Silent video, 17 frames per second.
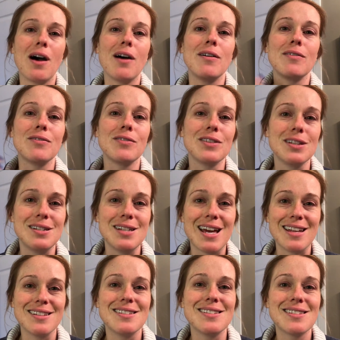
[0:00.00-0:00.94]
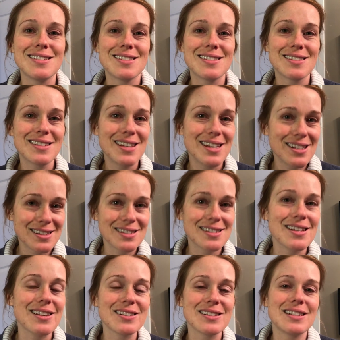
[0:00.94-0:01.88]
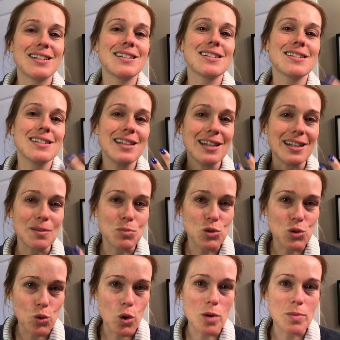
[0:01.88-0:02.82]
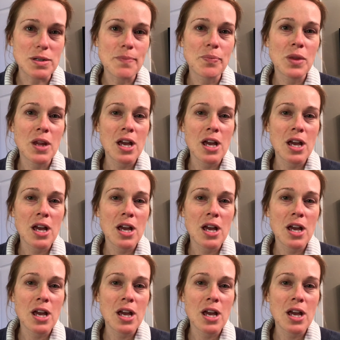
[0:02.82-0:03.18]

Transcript: of the dead skin cells, then it doesn't get absorbed.